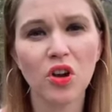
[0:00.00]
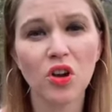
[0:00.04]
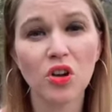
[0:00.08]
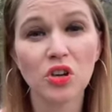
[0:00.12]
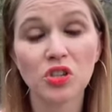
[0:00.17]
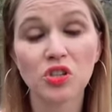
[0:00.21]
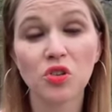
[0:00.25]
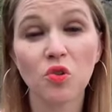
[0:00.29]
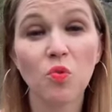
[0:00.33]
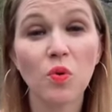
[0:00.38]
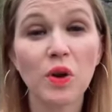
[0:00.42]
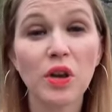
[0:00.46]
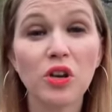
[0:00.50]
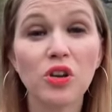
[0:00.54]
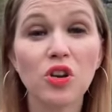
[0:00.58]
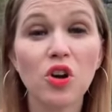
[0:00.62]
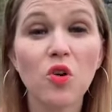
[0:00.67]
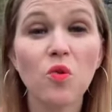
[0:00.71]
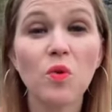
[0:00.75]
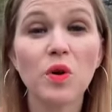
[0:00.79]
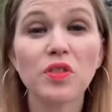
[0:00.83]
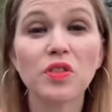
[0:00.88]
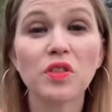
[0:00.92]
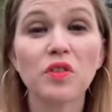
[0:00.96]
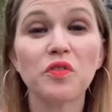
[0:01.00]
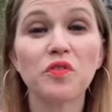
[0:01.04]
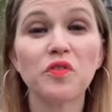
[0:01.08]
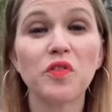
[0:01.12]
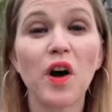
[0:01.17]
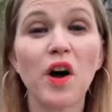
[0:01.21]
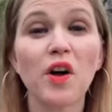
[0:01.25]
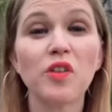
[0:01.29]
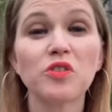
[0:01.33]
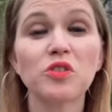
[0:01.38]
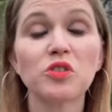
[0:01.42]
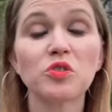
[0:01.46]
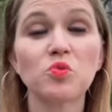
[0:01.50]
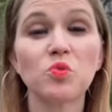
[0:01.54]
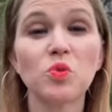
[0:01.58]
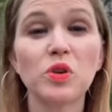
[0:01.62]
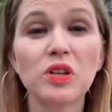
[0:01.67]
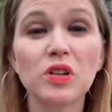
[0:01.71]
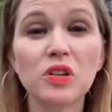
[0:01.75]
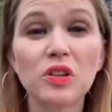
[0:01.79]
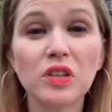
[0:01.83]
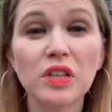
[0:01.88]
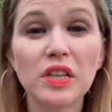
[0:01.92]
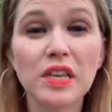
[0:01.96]
So we know what the Father's
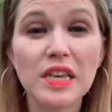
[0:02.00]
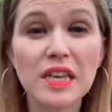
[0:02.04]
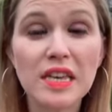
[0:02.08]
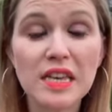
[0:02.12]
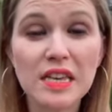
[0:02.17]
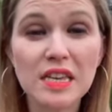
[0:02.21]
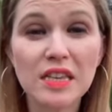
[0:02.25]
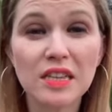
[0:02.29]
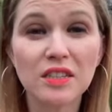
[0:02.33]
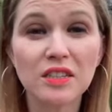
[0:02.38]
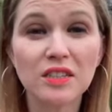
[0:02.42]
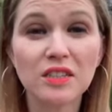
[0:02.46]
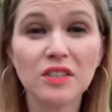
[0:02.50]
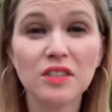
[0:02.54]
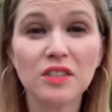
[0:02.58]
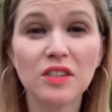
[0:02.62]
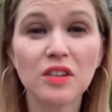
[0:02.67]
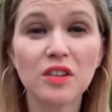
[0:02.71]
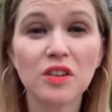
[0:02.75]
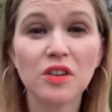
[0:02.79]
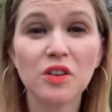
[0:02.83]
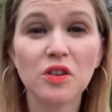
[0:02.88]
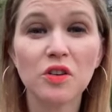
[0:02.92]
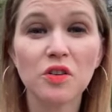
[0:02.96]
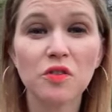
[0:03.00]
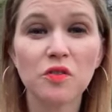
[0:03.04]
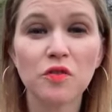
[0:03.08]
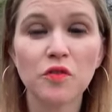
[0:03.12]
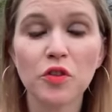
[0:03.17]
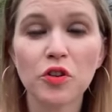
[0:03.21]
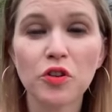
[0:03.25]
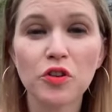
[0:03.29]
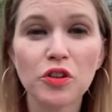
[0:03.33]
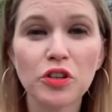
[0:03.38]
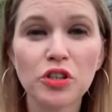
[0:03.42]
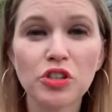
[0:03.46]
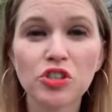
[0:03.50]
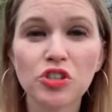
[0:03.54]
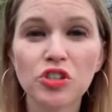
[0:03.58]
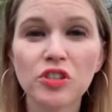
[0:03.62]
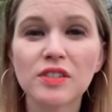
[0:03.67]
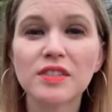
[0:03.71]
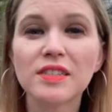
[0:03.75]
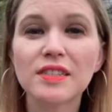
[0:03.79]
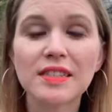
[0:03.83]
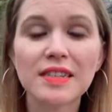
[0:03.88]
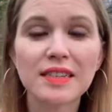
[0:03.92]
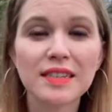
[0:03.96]
will is for
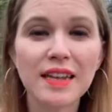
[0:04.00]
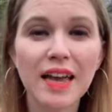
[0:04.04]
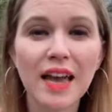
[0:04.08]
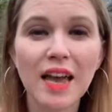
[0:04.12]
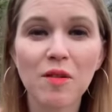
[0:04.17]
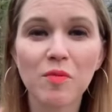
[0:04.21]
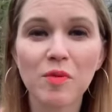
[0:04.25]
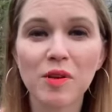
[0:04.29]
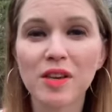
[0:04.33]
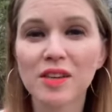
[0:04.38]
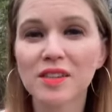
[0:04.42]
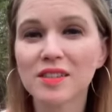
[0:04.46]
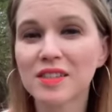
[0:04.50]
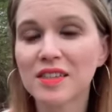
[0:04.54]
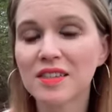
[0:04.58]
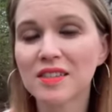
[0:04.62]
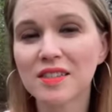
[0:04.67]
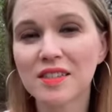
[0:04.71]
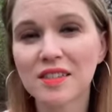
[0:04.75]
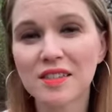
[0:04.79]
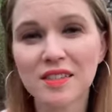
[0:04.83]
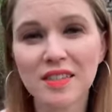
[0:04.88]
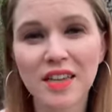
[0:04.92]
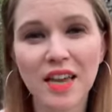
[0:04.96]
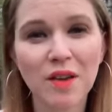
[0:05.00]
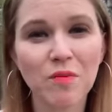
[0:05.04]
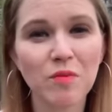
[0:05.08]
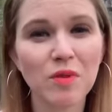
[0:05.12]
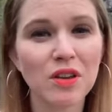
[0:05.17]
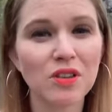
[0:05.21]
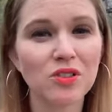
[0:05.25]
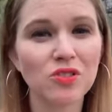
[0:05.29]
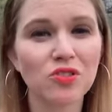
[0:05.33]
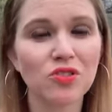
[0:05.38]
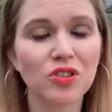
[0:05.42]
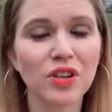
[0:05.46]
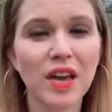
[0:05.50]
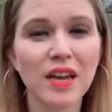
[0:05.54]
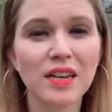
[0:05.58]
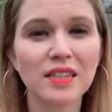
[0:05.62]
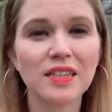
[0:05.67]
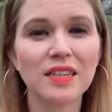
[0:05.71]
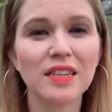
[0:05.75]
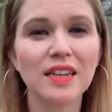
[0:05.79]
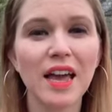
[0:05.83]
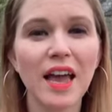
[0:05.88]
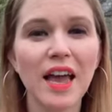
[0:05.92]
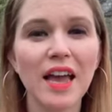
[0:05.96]
Christians today, because he's the same yesterday,
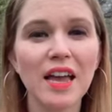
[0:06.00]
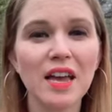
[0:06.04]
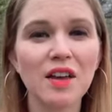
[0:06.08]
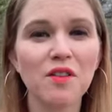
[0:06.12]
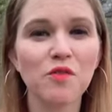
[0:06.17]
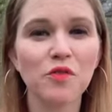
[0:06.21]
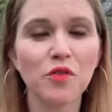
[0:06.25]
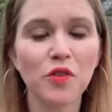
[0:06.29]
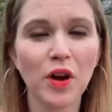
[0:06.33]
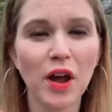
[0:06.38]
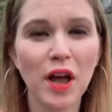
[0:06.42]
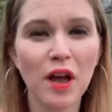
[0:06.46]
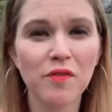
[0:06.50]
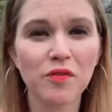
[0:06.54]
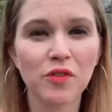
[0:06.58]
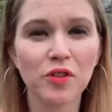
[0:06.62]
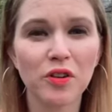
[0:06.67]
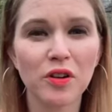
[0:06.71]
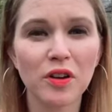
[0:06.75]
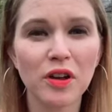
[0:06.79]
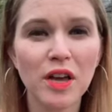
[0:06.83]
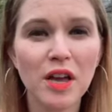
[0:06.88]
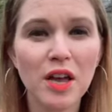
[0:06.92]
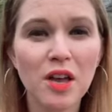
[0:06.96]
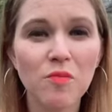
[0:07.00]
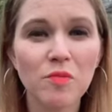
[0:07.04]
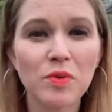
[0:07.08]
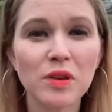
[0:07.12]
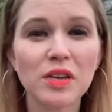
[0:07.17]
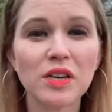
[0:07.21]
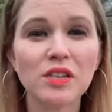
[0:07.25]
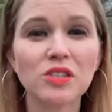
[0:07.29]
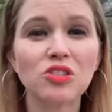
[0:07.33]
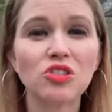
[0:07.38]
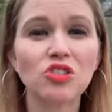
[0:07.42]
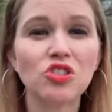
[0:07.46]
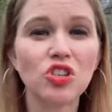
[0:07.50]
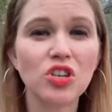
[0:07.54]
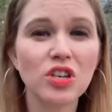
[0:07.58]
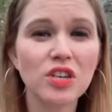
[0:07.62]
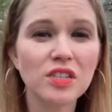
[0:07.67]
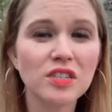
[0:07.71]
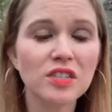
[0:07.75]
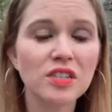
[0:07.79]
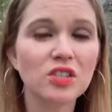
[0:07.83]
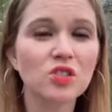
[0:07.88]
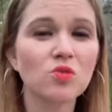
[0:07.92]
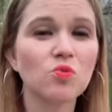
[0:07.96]
today, and forever, because
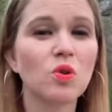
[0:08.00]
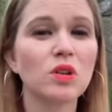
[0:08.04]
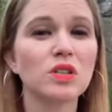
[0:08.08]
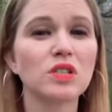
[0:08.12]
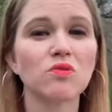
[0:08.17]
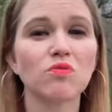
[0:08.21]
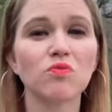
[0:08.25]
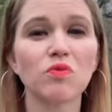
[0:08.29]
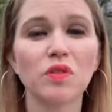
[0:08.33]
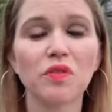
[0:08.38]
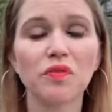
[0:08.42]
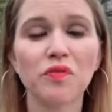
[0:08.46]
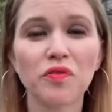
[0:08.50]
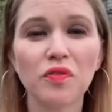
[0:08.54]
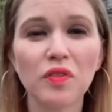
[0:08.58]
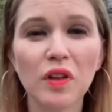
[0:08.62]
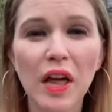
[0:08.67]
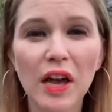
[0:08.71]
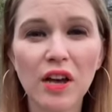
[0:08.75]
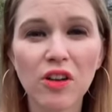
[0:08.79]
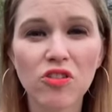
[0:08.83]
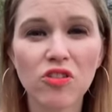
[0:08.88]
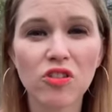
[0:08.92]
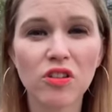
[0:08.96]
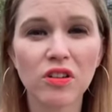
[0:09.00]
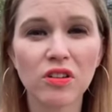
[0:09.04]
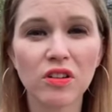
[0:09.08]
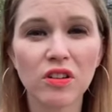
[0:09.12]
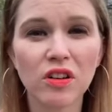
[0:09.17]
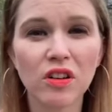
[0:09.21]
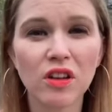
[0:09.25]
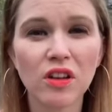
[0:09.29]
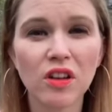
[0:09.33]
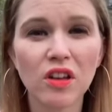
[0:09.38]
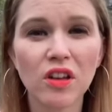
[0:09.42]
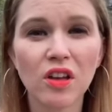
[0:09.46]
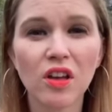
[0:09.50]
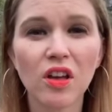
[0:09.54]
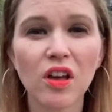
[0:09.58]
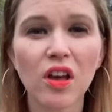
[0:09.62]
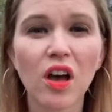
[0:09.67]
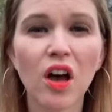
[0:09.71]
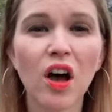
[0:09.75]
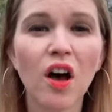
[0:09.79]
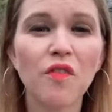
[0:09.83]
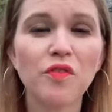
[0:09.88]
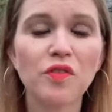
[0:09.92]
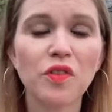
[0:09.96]
Jesus was a reflection
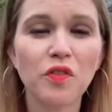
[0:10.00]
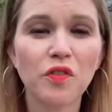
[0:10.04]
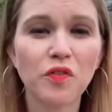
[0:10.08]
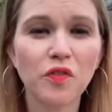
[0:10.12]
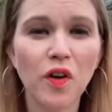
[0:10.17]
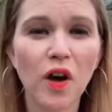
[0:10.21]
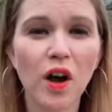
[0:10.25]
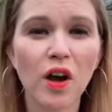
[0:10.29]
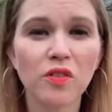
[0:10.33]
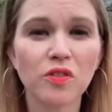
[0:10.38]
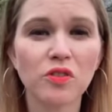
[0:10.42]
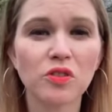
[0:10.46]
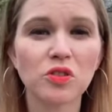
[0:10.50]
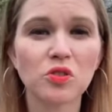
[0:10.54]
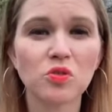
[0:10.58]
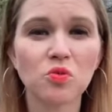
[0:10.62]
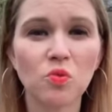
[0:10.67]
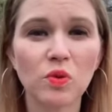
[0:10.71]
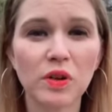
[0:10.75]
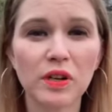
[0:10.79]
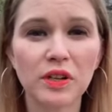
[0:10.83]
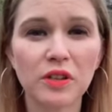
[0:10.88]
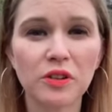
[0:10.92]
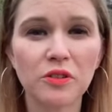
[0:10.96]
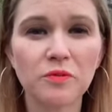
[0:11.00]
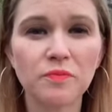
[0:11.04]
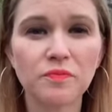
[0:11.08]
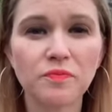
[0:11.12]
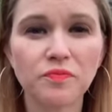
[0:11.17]
of the Father's will.